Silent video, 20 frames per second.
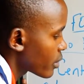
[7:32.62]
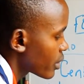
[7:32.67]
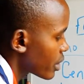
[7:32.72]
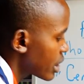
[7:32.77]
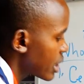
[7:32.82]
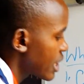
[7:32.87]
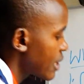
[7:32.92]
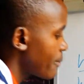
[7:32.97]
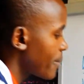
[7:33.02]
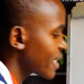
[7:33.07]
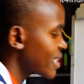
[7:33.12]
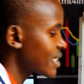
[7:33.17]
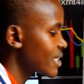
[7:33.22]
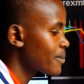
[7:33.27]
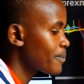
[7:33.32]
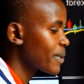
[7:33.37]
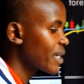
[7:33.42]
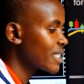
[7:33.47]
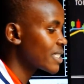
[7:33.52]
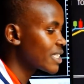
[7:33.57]
They
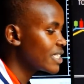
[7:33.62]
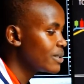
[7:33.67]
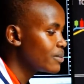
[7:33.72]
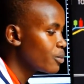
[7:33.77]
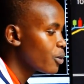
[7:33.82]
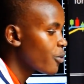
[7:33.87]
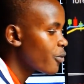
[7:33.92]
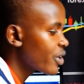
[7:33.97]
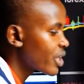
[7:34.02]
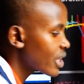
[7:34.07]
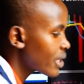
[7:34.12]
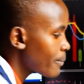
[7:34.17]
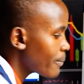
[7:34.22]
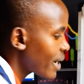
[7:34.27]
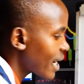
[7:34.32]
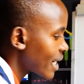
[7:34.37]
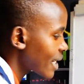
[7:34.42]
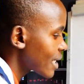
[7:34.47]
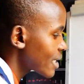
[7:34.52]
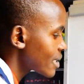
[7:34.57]
participate in moving the
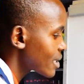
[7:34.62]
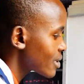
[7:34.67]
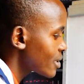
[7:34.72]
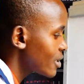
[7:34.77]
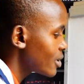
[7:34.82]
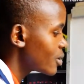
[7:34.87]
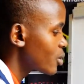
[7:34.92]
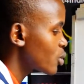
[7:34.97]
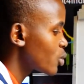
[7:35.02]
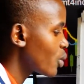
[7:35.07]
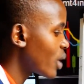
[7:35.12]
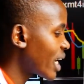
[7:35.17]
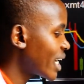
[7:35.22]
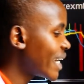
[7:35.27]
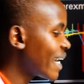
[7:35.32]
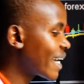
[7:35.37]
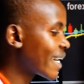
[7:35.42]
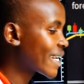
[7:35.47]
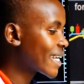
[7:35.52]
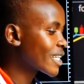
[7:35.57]
market to a
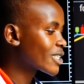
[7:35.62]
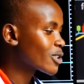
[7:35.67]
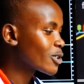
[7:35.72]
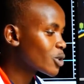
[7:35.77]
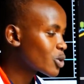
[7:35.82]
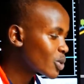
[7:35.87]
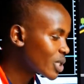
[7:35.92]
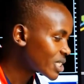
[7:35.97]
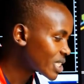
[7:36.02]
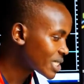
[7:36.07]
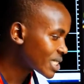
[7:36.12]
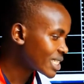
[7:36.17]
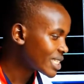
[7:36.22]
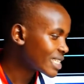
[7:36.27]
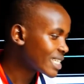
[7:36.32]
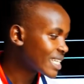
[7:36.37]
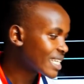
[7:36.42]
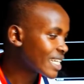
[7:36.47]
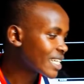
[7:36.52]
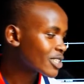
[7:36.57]
direction, to a certain
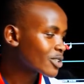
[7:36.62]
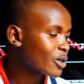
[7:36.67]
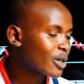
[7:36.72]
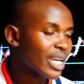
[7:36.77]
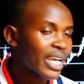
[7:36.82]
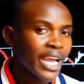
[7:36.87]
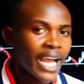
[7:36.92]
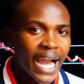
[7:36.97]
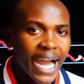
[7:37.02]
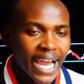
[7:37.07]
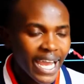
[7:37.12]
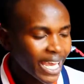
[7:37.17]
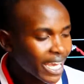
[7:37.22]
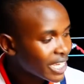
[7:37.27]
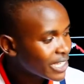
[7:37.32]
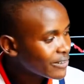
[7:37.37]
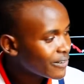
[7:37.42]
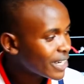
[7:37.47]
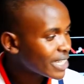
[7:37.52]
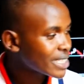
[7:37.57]
direction. A
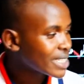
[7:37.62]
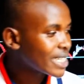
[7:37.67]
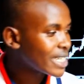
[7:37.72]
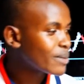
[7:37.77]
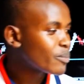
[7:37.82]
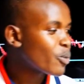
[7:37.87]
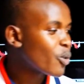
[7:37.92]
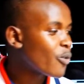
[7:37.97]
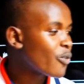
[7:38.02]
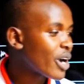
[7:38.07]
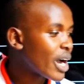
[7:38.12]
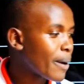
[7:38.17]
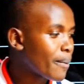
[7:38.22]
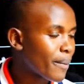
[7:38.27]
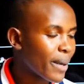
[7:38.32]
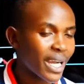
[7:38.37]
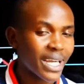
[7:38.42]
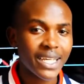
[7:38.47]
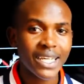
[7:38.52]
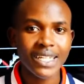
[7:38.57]
hedge fund can move a
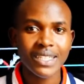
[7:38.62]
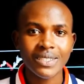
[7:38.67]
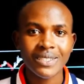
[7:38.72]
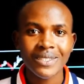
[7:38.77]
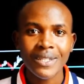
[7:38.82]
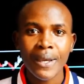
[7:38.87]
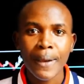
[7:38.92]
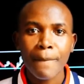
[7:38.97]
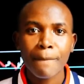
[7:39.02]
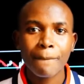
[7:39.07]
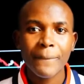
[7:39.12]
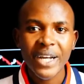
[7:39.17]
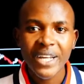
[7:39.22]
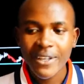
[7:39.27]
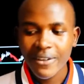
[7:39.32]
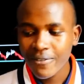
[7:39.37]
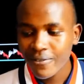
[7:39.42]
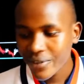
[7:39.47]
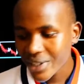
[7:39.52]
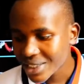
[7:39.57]
market by
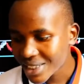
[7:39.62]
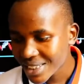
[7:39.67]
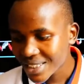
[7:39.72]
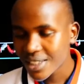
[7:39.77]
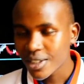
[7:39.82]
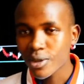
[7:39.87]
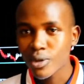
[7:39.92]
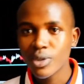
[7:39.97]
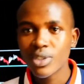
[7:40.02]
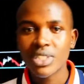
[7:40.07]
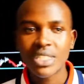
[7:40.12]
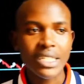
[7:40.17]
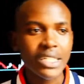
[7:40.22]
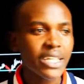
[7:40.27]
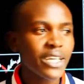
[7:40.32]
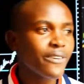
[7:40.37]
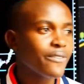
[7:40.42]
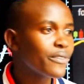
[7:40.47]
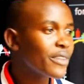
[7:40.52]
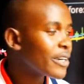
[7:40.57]
investing hugely.
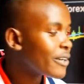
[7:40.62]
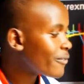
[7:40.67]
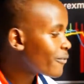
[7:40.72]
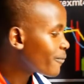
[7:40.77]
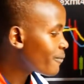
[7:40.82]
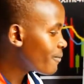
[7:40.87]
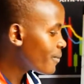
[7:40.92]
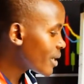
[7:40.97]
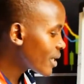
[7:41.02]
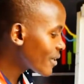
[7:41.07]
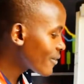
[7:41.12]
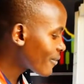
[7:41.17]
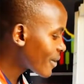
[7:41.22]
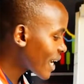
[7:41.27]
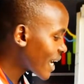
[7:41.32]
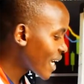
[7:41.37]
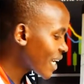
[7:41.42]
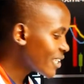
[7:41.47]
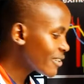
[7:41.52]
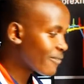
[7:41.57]
If a
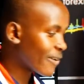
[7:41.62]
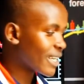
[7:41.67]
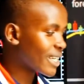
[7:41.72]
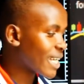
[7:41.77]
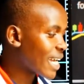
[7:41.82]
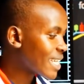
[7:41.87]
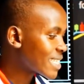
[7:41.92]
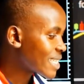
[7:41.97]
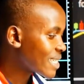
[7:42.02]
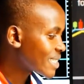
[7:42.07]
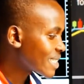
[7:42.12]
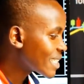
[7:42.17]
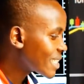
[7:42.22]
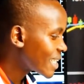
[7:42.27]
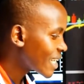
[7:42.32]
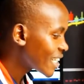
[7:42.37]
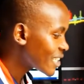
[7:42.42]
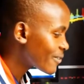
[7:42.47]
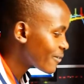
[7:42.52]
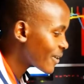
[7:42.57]
hedge fund, a certain
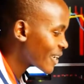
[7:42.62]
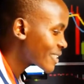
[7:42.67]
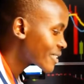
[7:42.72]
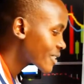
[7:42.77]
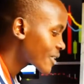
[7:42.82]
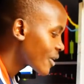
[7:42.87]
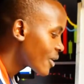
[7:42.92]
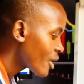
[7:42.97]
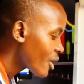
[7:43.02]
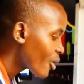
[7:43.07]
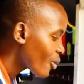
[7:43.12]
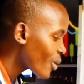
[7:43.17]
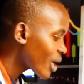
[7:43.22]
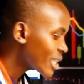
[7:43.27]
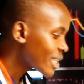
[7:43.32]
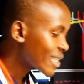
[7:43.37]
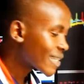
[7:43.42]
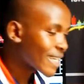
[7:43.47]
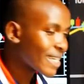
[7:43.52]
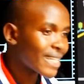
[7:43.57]
hedge fund,
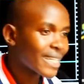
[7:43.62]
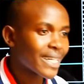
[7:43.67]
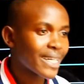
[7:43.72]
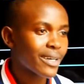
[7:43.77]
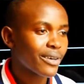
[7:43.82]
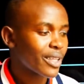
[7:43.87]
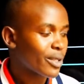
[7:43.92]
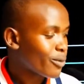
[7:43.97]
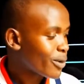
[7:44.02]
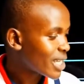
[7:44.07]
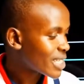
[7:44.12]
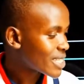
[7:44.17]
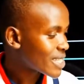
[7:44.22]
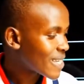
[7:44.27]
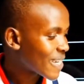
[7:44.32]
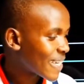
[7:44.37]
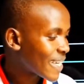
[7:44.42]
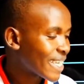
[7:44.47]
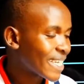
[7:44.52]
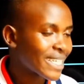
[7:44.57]
wants the
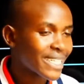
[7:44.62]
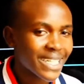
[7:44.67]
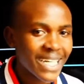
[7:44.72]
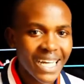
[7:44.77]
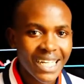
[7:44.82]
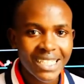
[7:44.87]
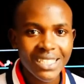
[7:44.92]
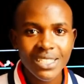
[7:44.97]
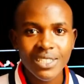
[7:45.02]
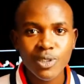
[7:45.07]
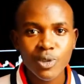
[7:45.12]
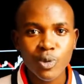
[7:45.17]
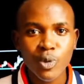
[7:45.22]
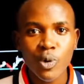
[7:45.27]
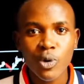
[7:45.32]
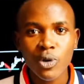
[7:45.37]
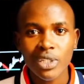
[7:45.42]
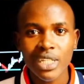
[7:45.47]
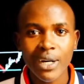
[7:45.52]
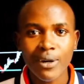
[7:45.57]
Kenyan currency to
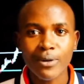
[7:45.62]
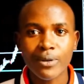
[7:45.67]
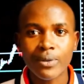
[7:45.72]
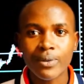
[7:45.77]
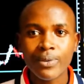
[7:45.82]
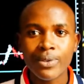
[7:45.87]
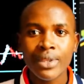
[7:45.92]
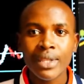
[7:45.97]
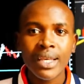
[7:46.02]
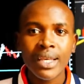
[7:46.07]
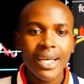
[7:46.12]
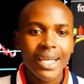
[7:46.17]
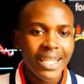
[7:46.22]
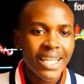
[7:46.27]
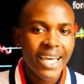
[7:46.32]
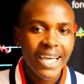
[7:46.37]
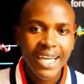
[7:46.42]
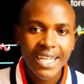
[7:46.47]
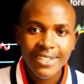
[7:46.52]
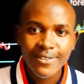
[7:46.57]
go down,
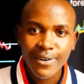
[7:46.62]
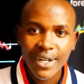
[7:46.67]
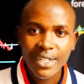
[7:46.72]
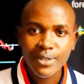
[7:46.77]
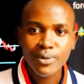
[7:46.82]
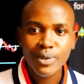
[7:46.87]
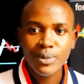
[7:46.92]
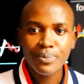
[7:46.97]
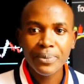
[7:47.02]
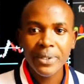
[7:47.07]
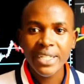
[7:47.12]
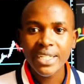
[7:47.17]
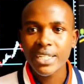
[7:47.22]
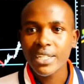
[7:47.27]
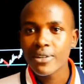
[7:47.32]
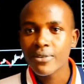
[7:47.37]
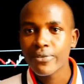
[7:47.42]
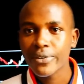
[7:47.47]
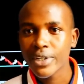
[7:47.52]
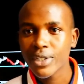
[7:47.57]
the hedge fund will bring
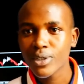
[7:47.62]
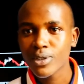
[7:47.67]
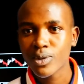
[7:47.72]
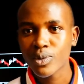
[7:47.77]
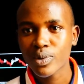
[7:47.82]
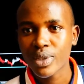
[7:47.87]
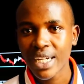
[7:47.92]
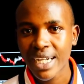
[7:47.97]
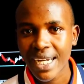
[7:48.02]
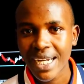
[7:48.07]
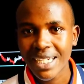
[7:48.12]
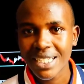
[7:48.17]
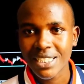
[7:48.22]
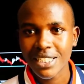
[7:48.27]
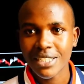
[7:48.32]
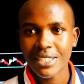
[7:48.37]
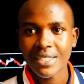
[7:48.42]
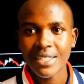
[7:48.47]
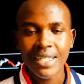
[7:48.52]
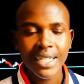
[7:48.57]
inflation to the
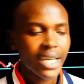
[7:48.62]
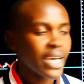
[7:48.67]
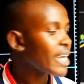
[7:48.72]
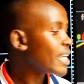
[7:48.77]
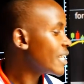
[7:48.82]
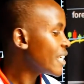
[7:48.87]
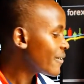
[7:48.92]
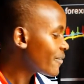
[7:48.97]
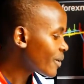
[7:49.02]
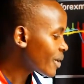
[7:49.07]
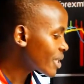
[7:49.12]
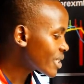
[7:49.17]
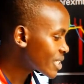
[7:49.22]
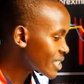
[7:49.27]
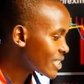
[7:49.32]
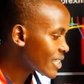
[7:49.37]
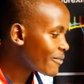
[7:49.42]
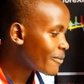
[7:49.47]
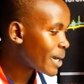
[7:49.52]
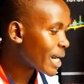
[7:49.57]
country, and definitely
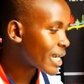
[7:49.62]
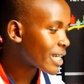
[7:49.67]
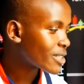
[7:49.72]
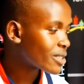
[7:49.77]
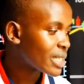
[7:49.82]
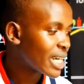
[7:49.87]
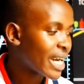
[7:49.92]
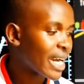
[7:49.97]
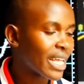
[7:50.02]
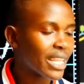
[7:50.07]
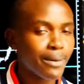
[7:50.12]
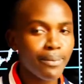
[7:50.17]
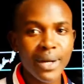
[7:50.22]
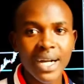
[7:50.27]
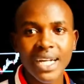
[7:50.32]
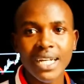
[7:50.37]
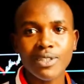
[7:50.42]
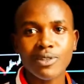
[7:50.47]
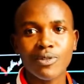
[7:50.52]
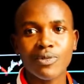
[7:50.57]
the market
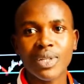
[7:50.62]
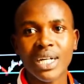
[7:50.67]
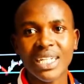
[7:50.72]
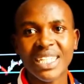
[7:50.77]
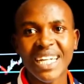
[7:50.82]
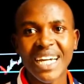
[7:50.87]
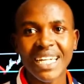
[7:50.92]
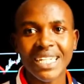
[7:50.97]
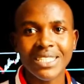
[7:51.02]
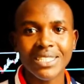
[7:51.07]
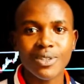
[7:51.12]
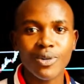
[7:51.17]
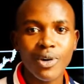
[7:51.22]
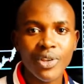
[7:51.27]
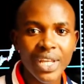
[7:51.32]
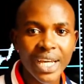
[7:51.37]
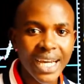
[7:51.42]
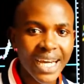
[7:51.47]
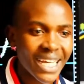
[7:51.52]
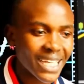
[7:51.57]
of that currency, or
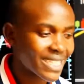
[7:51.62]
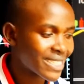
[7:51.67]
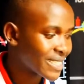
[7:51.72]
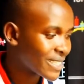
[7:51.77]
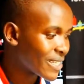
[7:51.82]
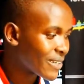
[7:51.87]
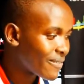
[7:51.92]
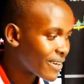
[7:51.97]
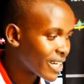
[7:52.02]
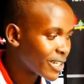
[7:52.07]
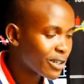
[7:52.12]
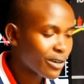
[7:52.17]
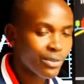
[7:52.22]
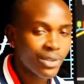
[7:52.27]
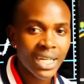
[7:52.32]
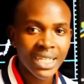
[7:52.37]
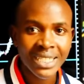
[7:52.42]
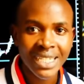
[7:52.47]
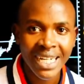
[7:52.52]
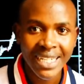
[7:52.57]
the currency, the value of
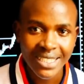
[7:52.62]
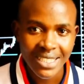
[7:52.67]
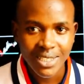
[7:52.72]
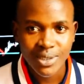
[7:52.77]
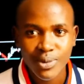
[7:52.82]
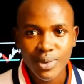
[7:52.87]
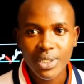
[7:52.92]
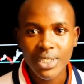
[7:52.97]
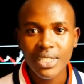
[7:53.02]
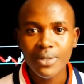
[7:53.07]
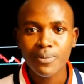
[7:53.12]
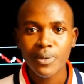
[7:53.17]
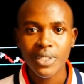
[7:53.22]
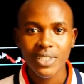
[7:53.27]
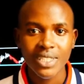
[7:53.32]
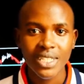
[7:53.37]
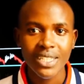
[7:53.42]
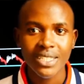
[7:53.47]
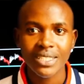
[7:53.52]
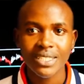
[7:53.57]
that currency will
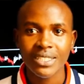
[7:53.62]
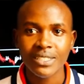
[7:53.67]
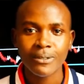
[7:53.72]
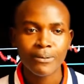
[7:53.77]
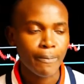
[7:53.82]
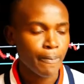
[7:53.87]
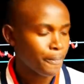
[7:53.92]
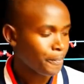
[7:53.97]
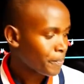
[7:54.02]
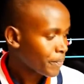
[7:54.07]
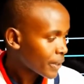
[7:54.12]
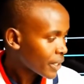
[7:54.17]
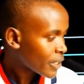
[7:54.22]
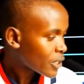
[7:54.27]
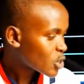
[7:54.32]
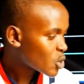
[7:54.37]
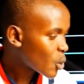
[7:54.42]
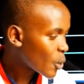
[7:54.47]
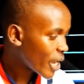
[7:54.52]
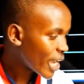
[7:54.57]
depreciate.
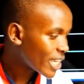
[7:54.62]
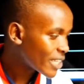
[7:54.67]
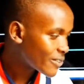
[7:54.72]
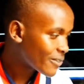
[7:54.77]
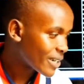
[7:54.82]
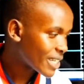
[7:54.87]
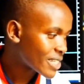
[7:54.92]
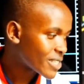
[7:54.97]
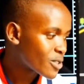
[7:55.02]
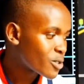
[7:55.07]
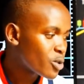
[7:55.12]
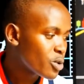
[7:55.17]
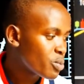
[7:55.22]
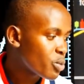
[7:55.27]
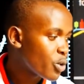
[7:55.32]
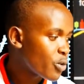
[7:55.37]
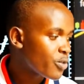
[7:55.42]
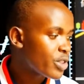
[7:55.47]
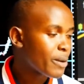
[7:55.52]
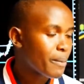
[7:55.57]
So hedge funds do
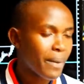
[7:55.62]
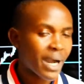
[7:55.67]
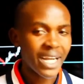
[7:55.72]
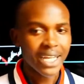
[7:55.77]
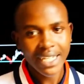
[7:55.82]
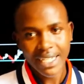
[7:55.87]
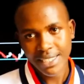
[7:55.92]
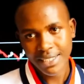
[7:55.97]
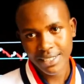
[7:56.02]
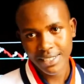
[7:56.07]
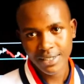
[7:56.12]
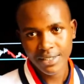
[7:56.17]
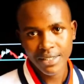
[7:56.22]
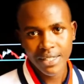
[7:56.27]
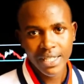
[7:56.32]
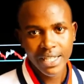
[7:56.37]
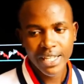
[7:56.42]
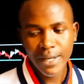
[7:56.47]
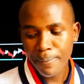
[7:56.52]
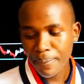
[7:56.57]
move the market.
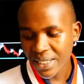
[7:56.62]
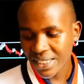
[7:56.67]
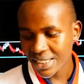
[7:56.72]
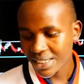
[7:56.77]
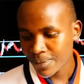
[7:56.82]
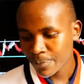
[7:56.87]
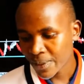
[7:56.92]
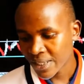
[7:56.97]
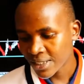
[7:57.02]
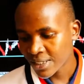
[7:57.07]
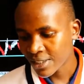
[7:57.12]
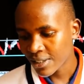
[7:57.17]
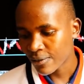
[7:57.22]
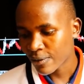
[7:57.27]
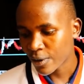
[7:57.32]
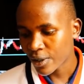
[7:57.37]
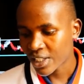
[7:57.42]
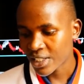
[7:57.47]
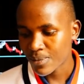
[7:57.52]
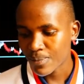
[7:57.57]
They participate in the
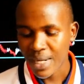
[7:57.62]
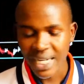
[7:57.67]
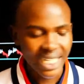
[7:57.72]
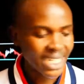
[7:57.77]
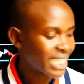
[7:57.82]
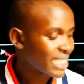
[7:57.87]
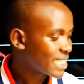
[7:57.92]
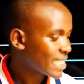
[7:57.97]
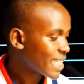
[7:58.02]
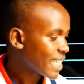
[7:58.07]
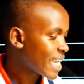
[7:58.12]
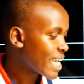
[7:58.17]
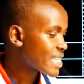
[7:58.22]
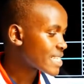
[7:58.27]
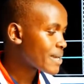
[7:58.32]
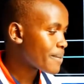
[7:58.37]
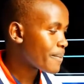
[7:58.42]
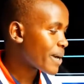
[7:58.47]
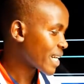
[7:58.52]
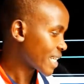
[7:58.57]
forex market as
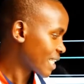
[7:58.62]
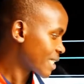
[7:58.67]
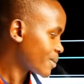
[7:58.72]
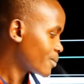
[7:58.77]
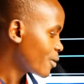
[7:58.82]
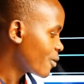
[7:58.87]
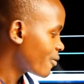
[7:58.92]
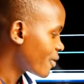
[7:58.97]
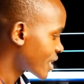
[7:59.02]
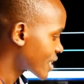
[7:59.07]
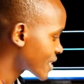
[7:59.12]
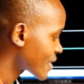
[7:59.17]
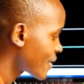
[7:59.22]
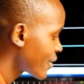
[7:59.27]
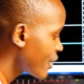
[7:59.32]
the market movers.